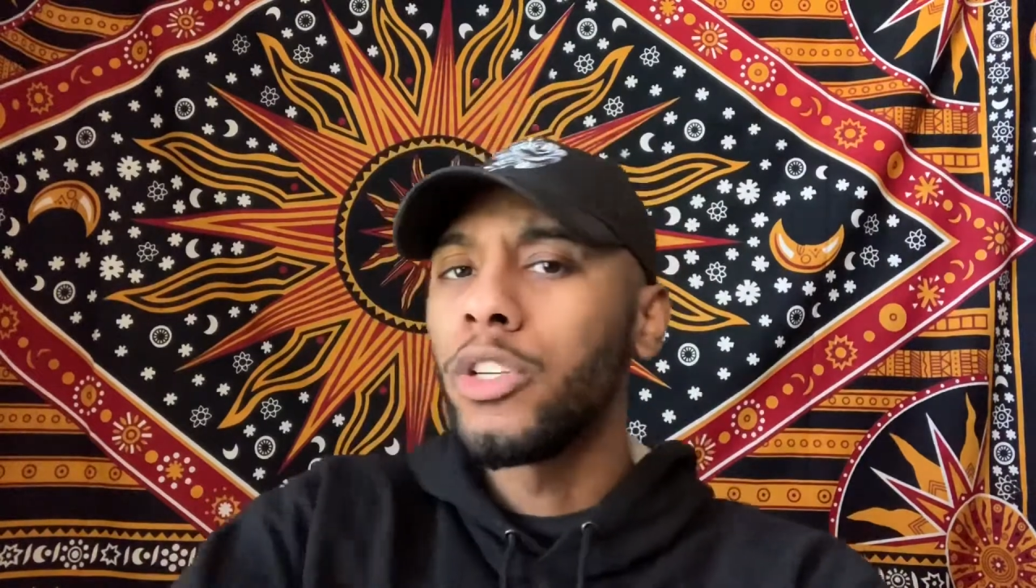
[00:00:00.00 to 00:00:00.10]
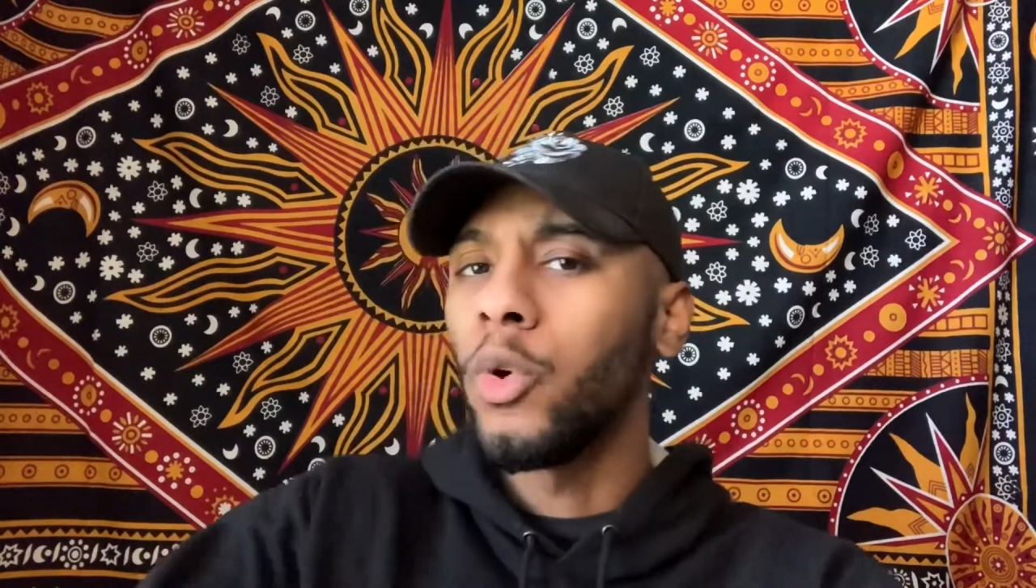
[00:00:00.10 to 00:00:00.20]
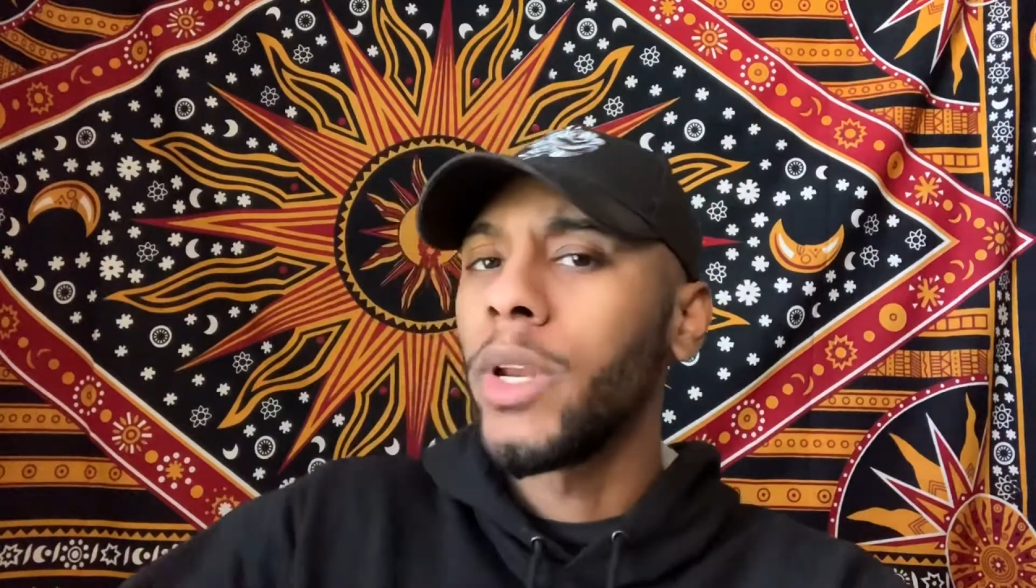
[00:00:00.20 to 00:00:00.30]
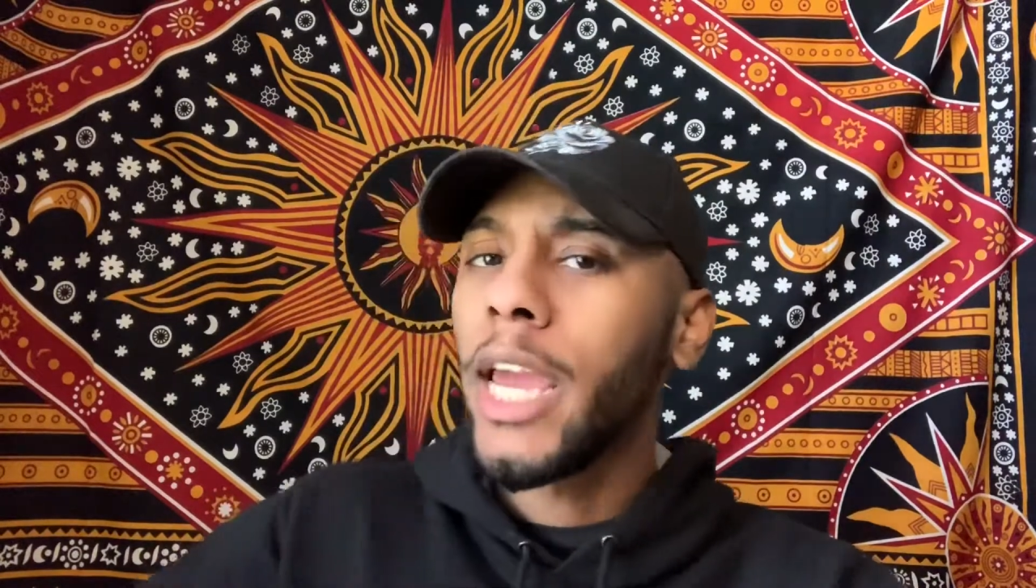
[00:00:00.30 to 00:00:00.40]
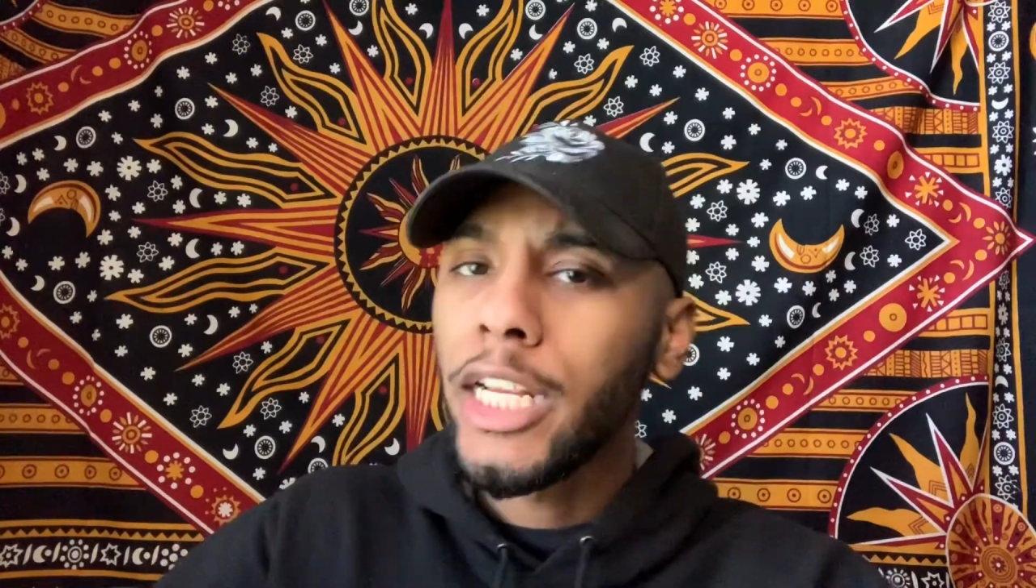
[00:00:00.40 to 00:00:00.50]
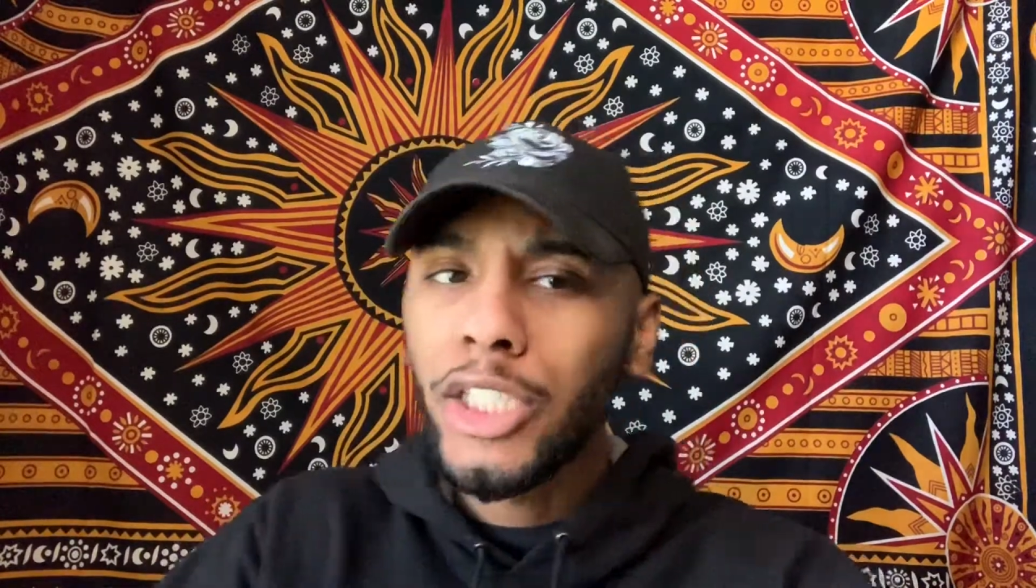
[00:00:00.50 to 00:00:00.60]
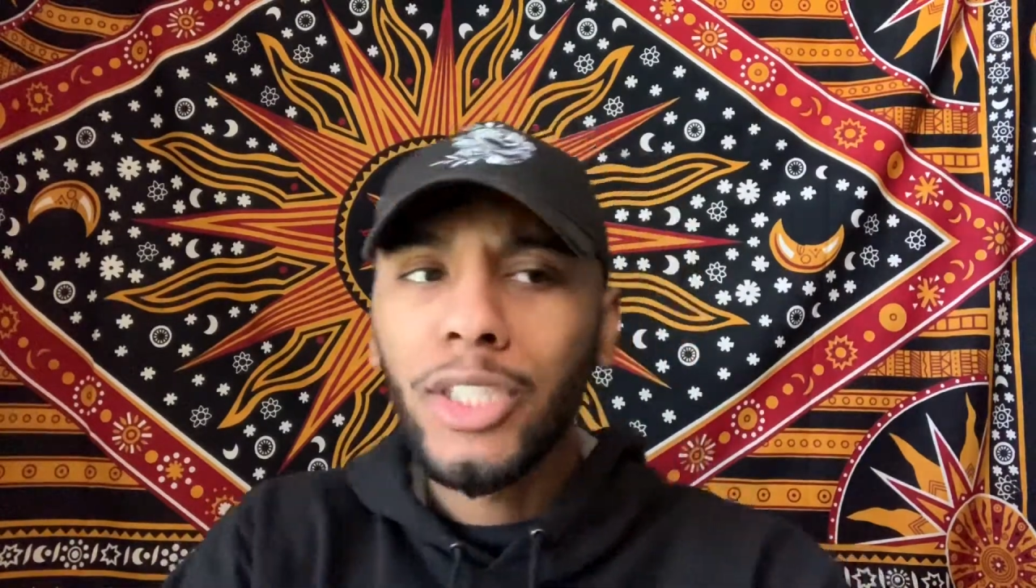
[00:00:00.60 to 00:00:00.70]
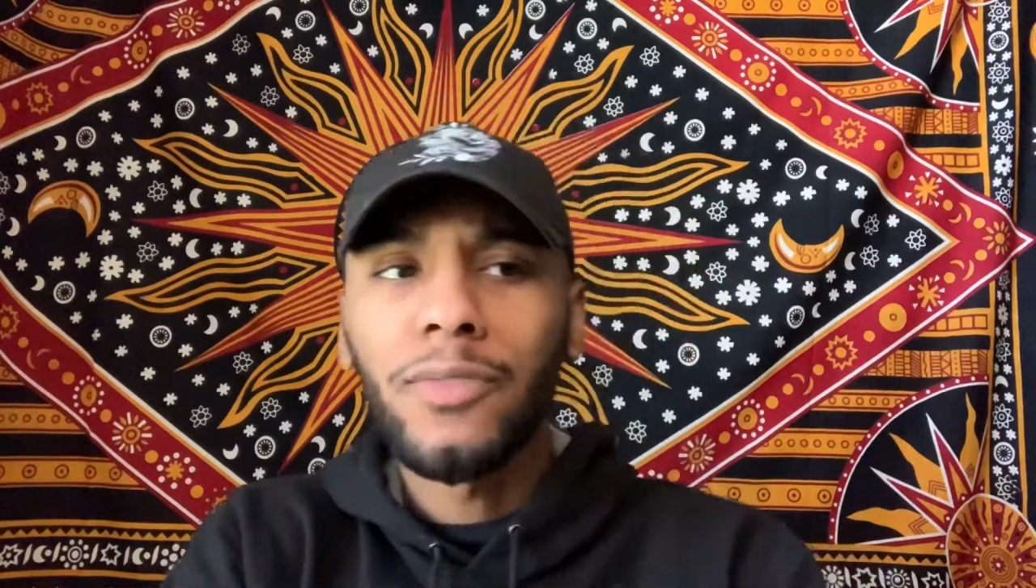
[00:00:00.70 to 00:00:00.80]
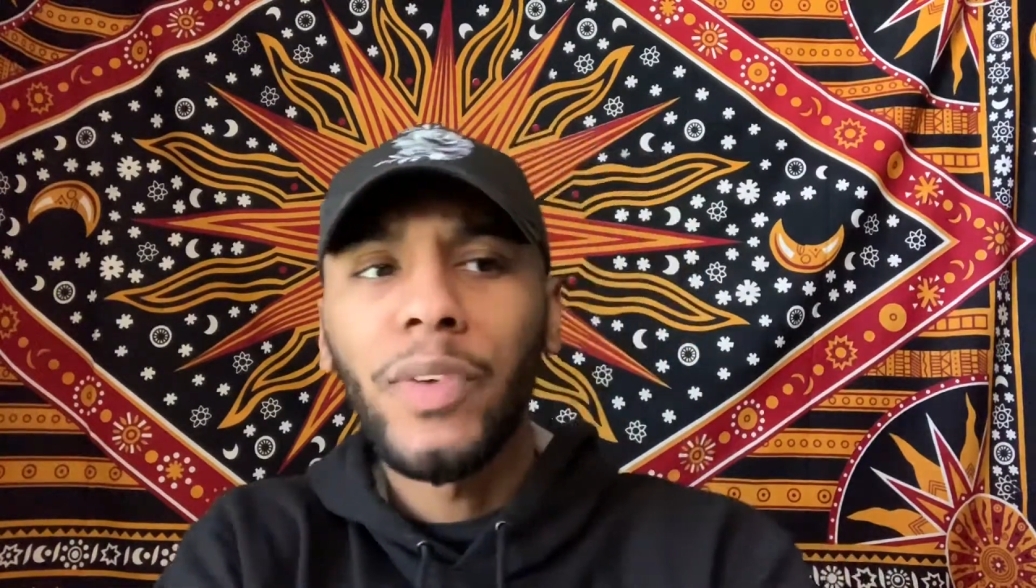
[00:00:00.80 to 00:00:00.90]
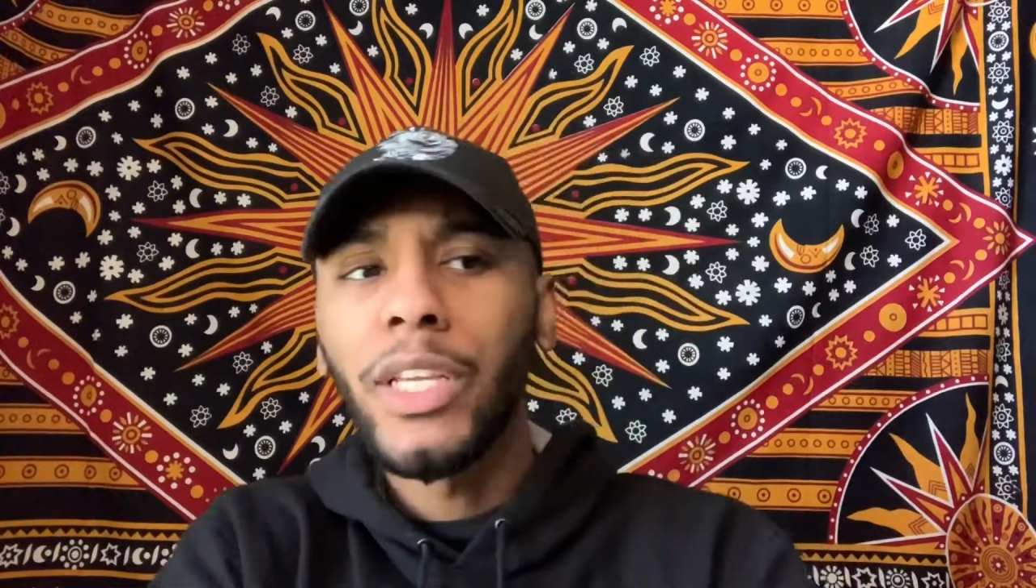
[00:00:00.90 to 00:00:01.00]

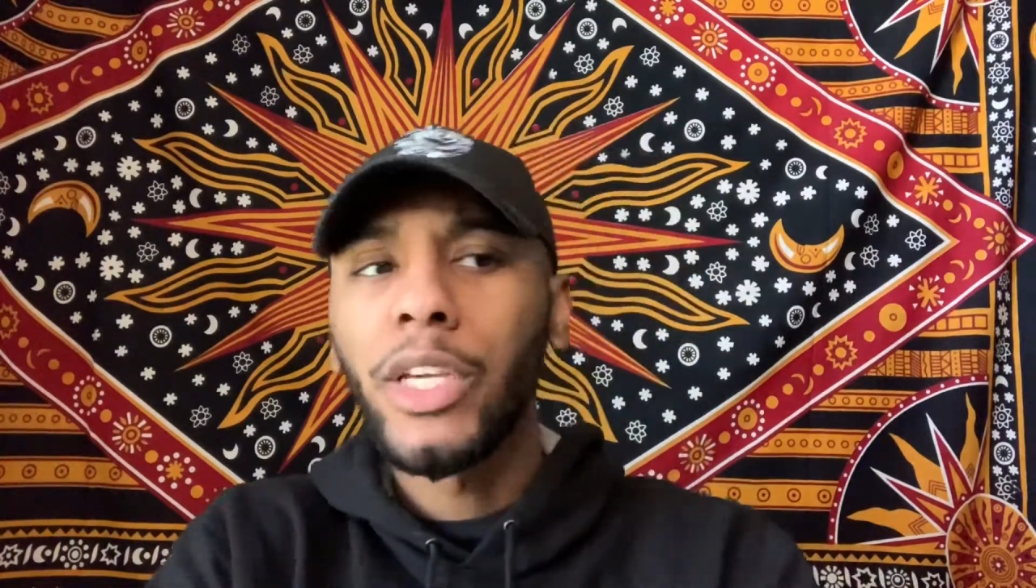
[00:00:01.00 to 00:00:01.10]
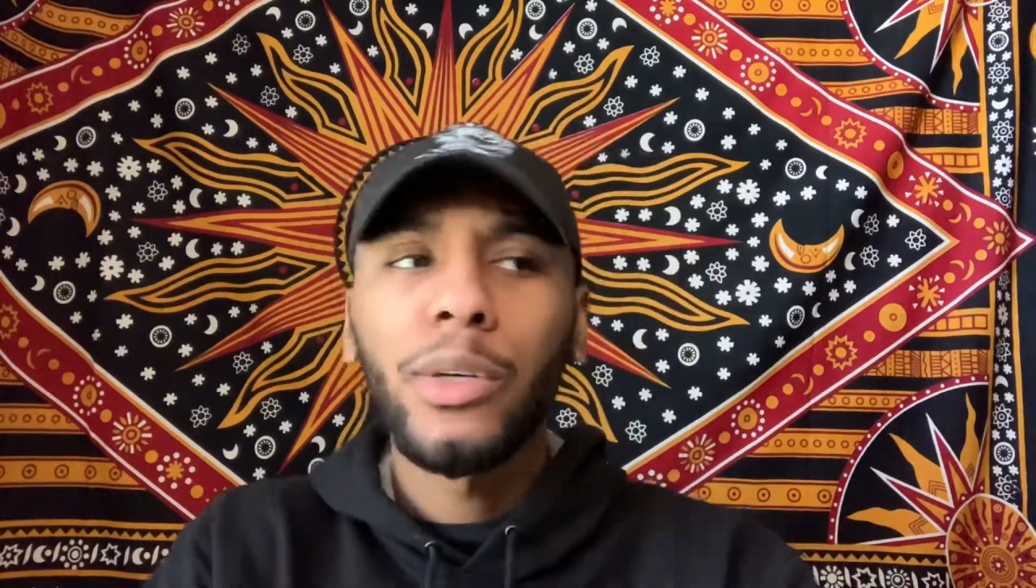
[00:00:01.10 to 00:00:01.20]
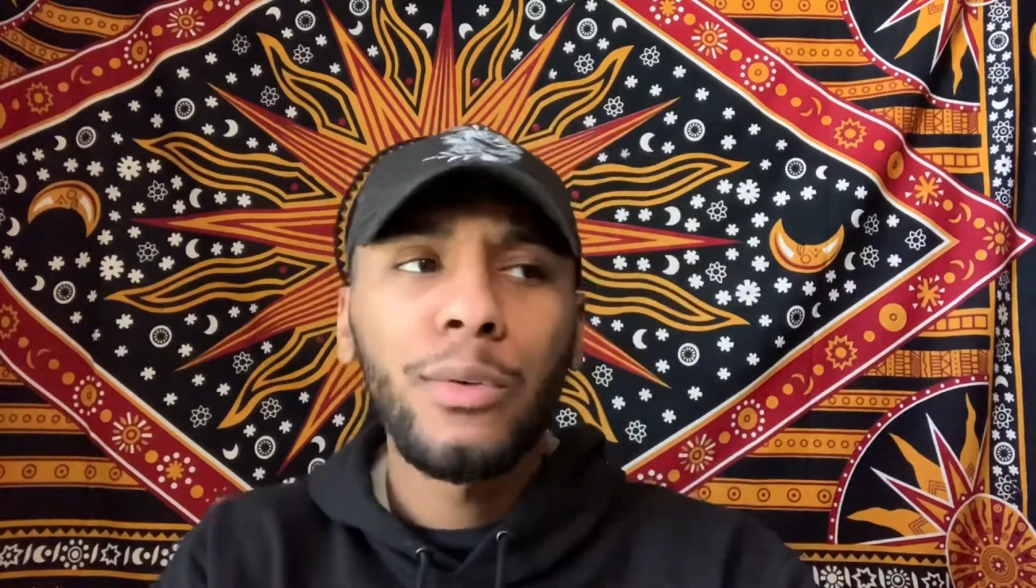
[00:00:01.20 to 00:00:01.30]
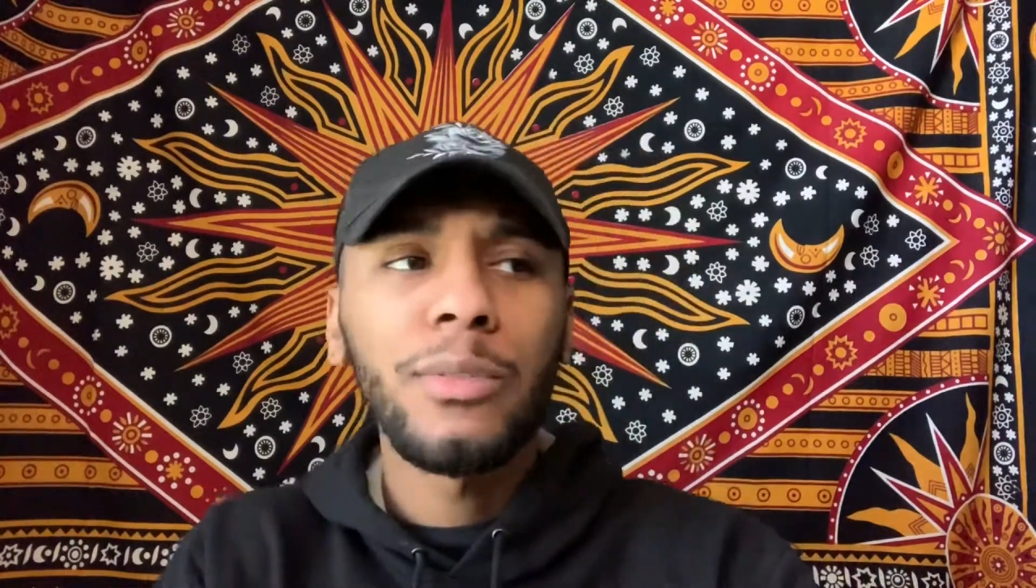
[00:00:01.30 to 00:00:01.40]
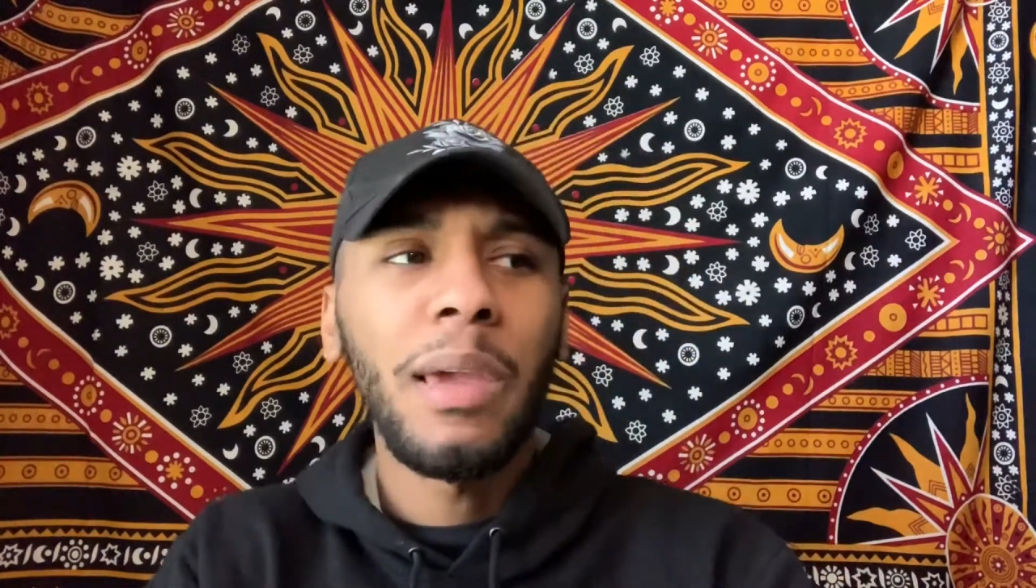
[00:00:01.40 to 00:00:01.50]
DoorDash videos.